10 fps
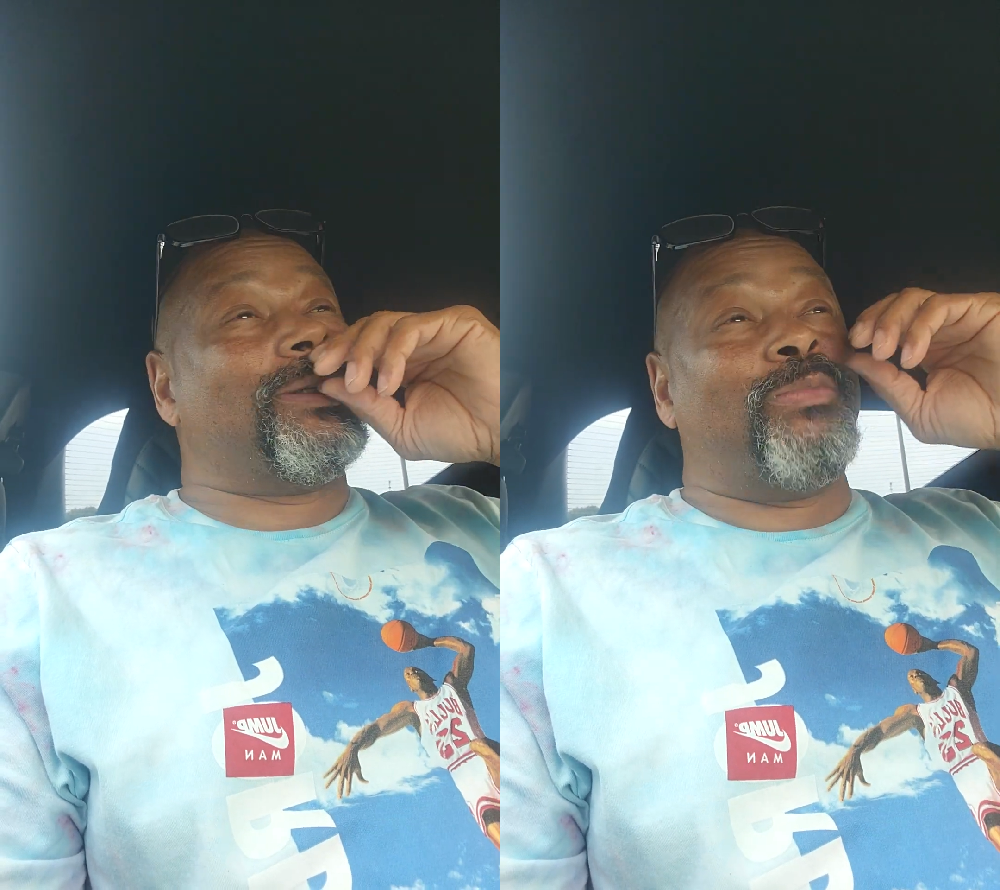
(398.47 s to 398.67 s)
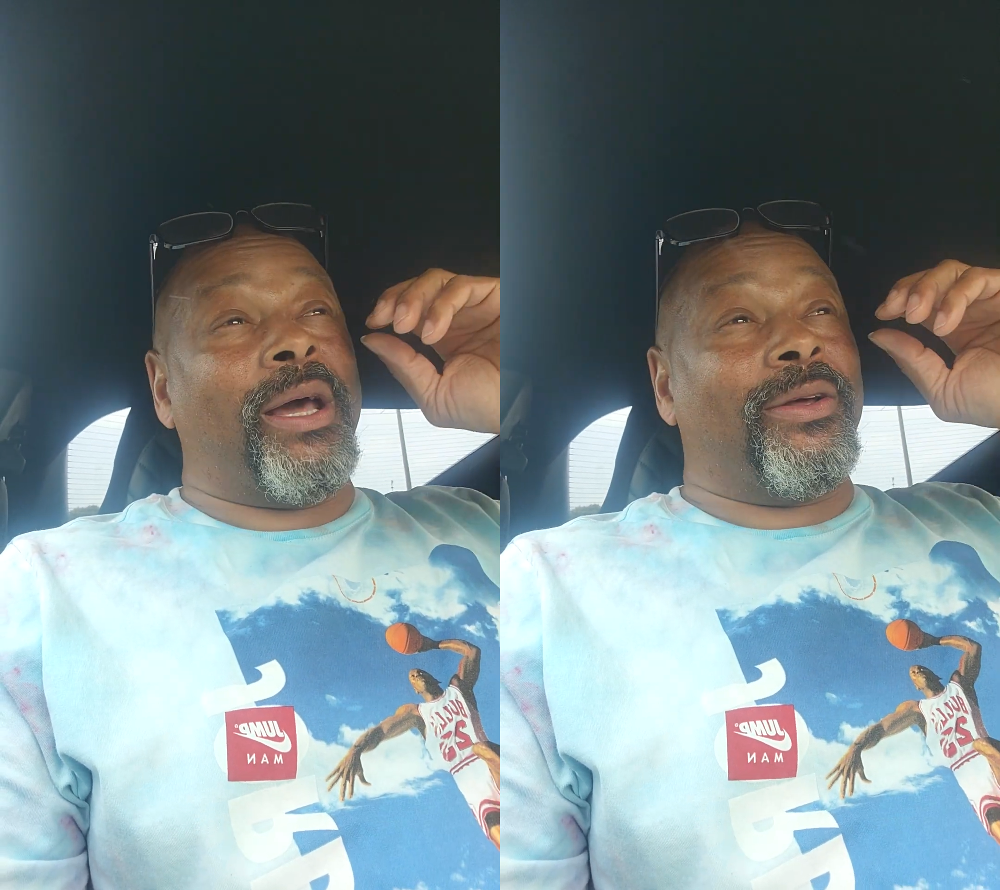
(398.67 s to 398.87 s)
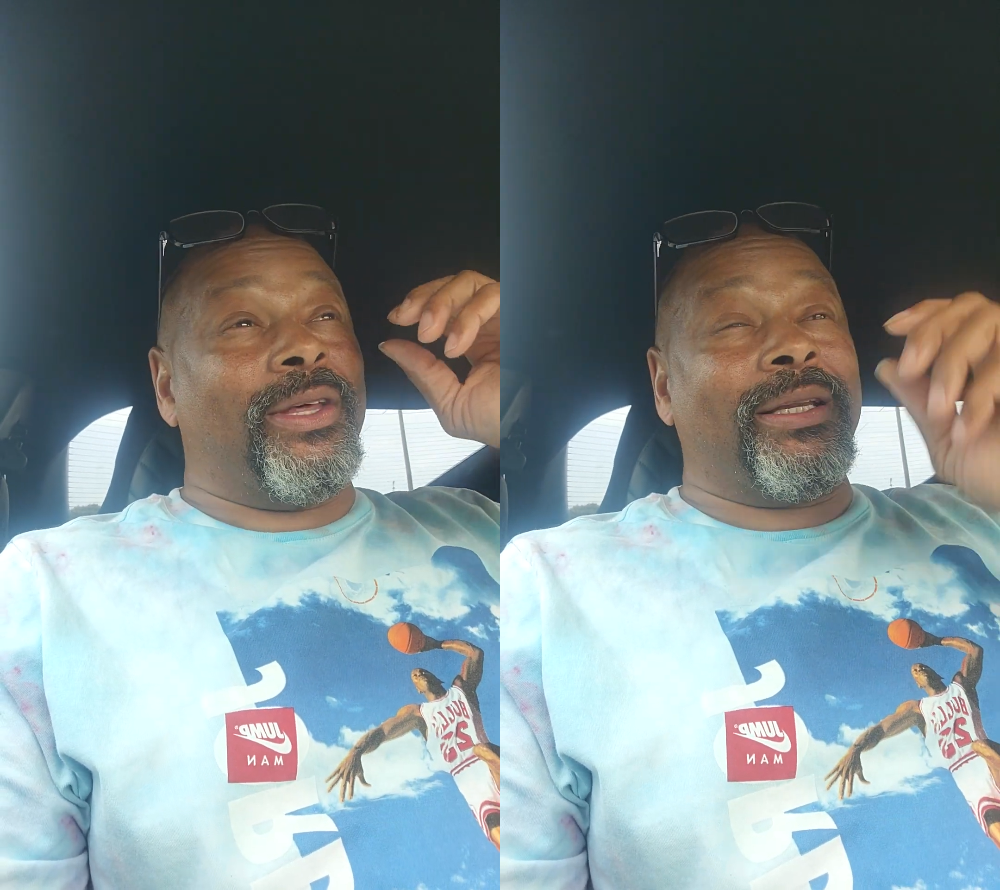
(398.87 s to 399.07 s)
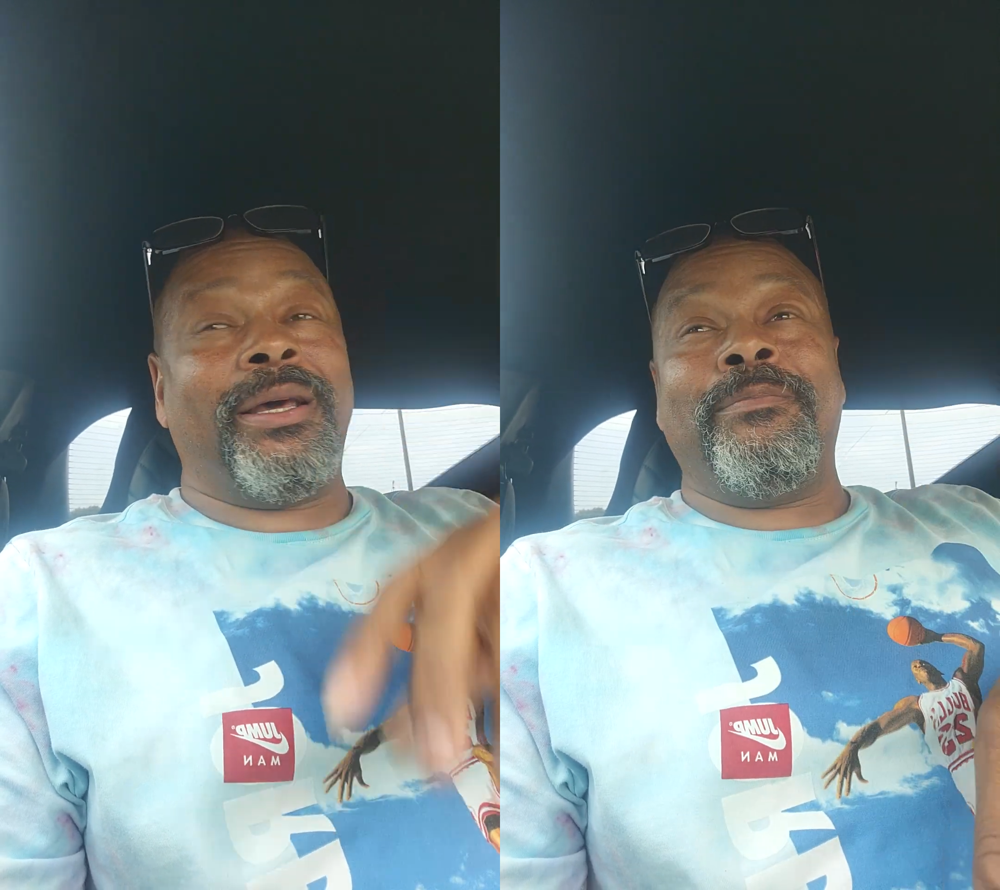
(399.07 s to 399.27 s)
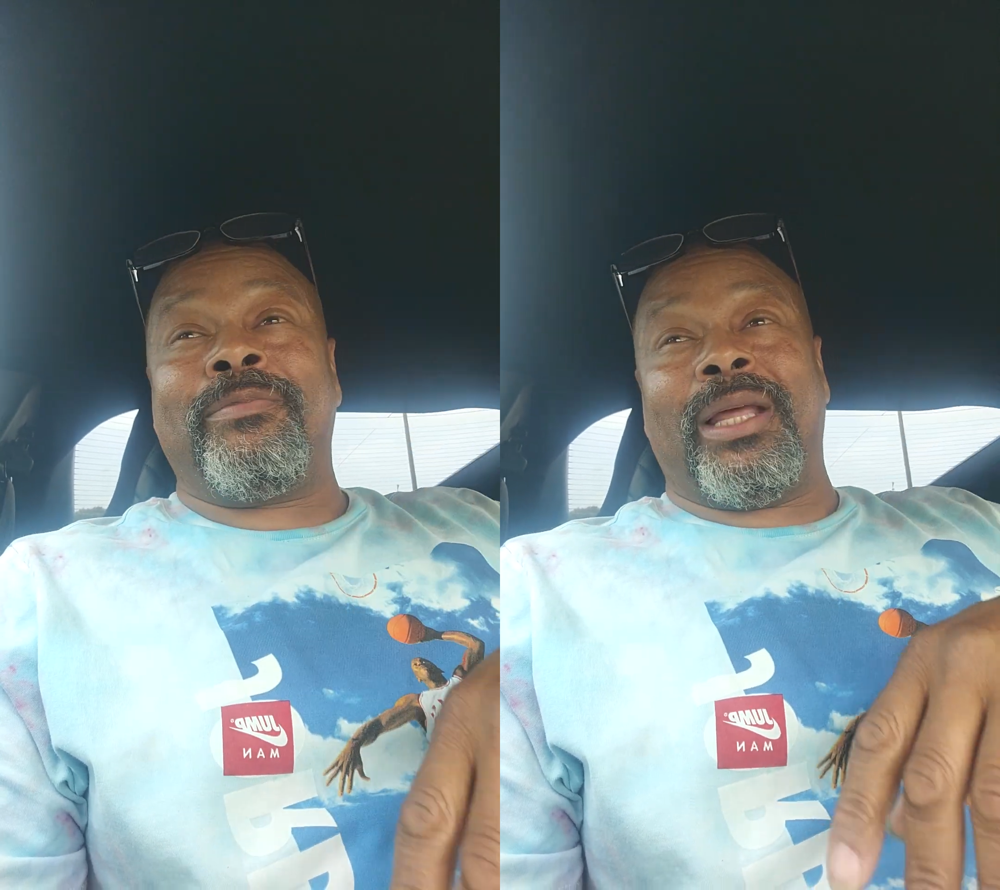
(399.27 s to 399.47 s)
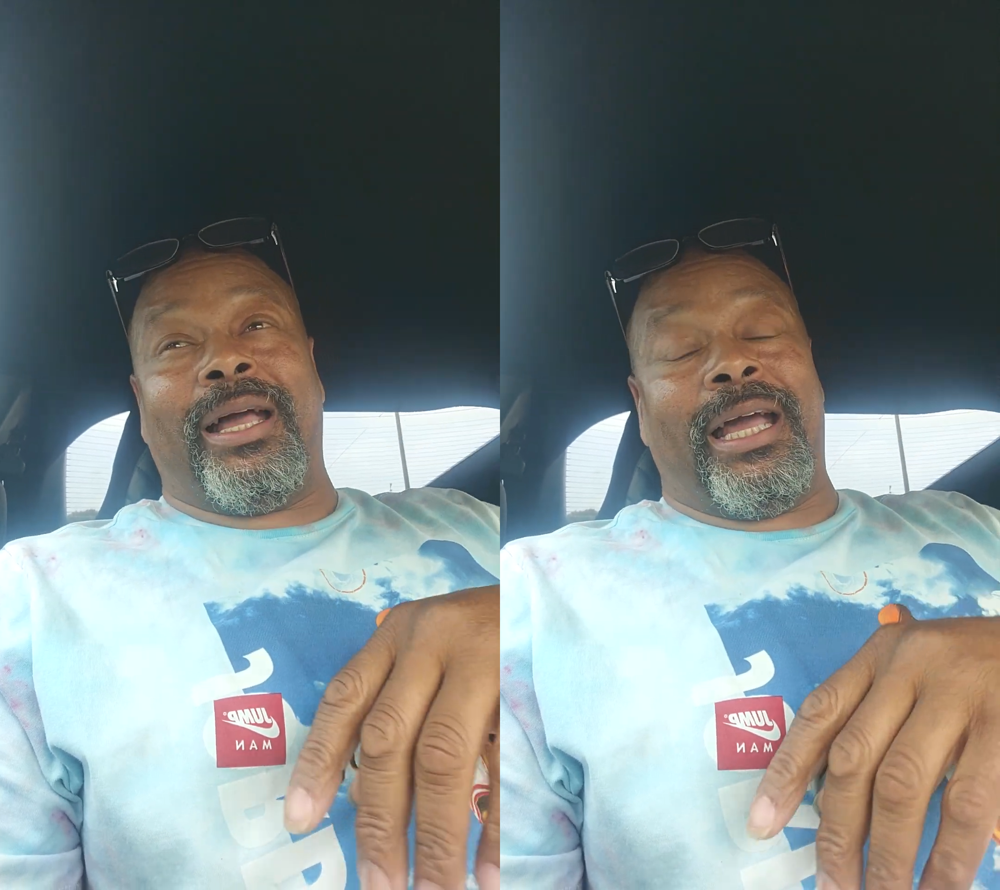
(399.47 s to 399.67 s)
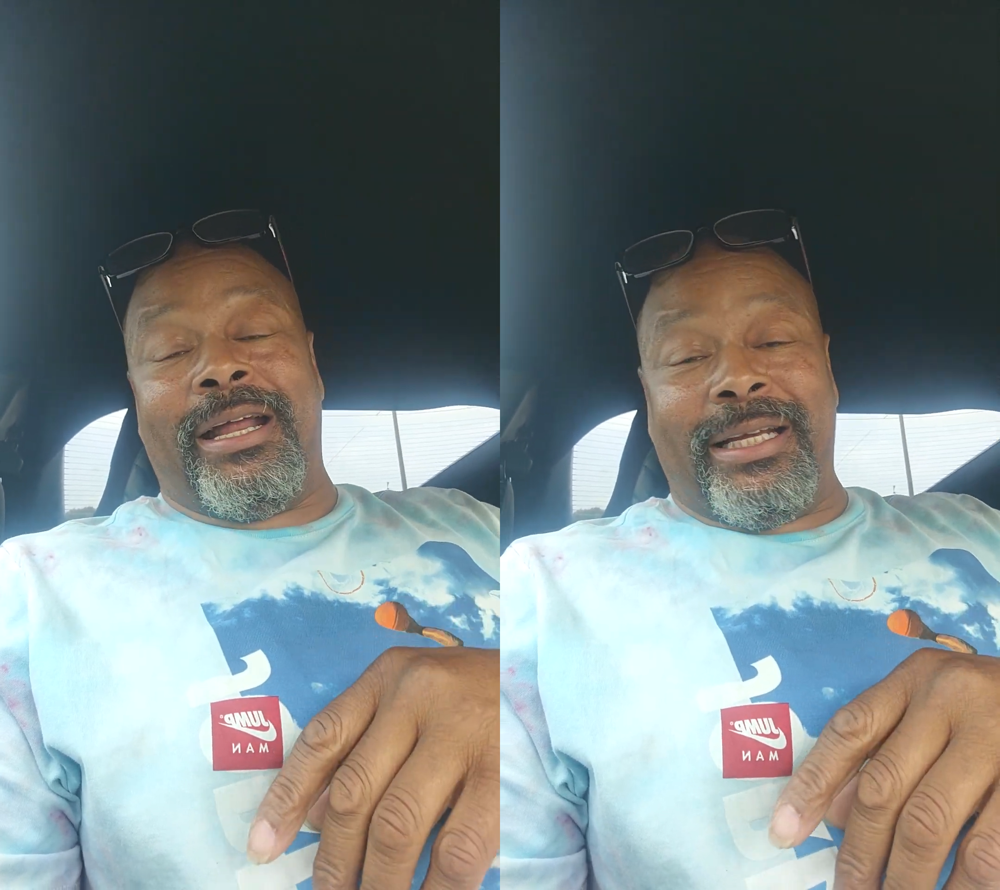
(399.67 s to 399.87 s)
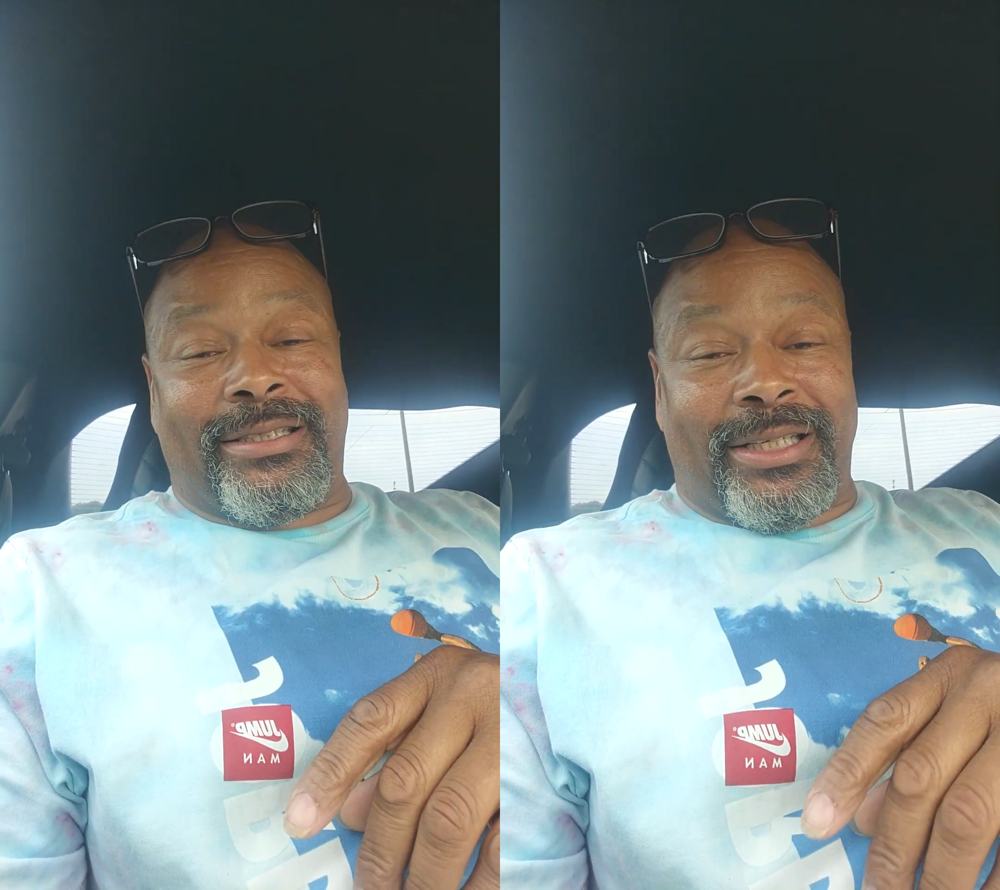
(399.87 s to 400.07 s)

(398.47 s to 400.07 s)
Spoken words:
He's better than any